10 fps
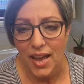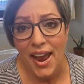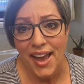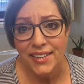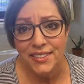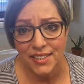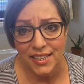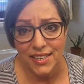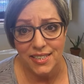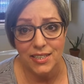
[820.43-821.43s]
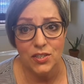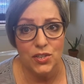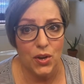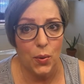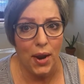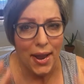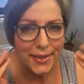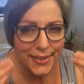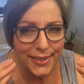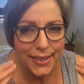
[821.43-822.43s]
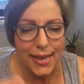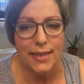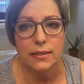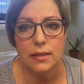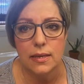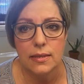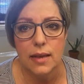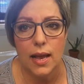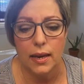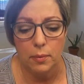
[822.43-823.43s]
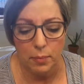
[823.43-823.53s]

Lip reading: I hadn't cleaned it, so it had a little excess on it.